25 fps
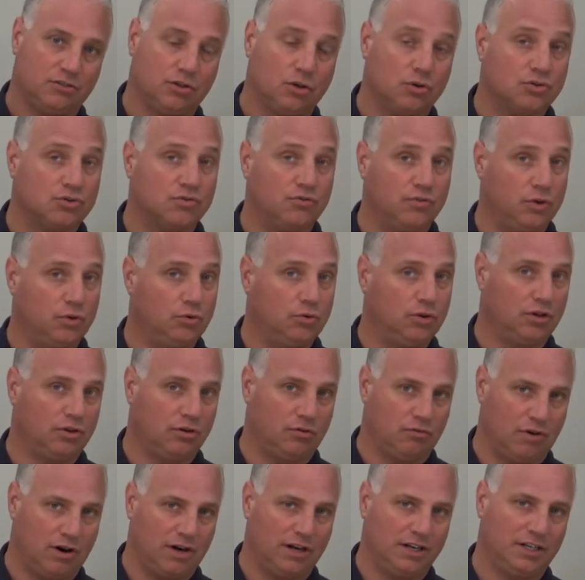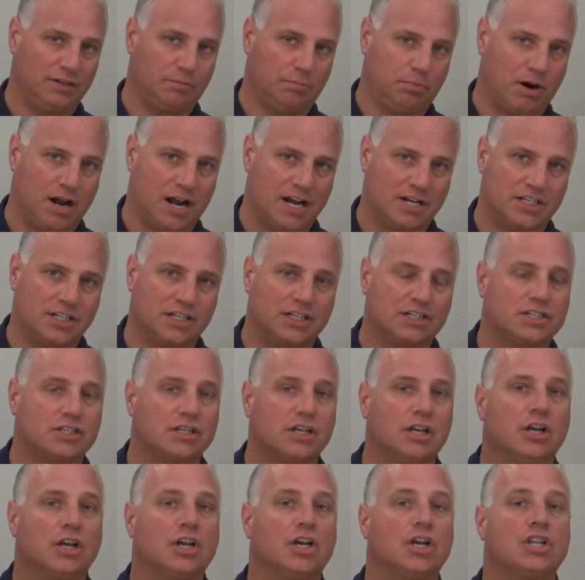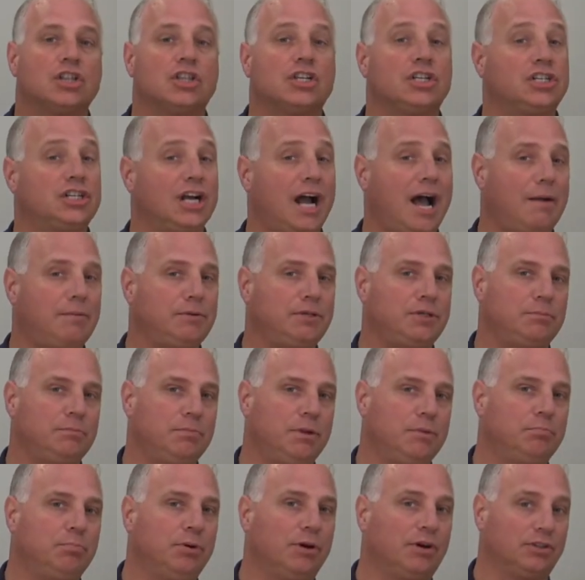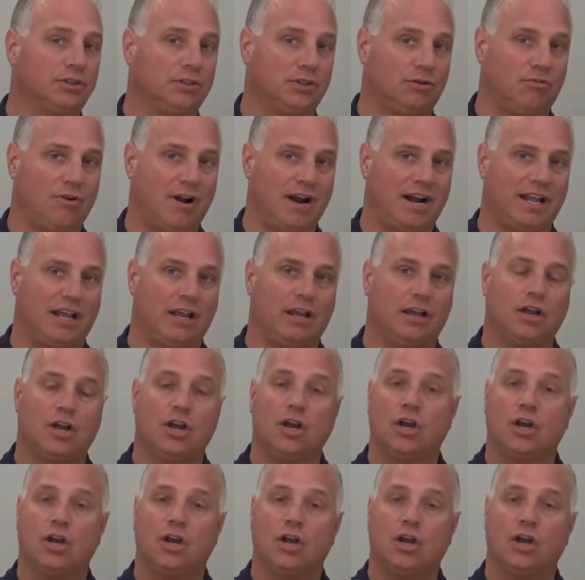Those of you that are running the projects, the job should be built already.